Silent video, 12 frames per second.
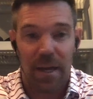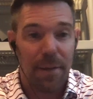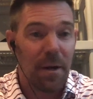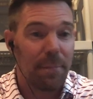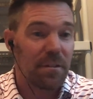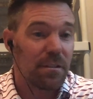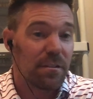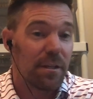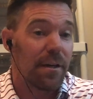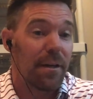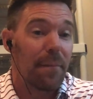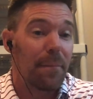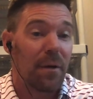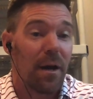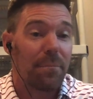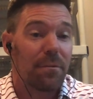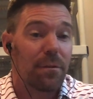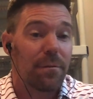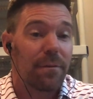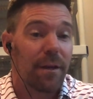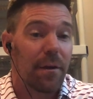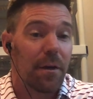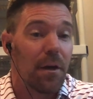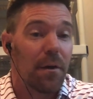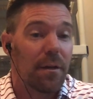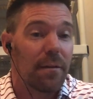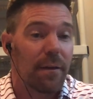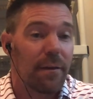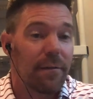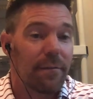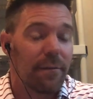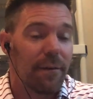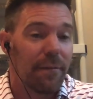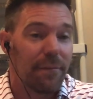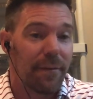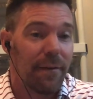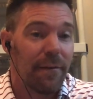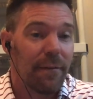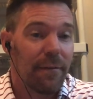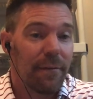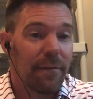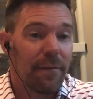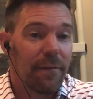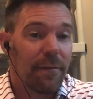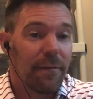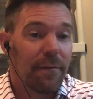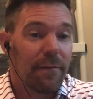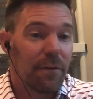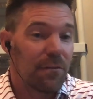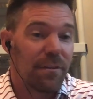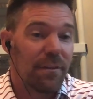Came up and just did an impromptu karaoke there on the tee. You don't see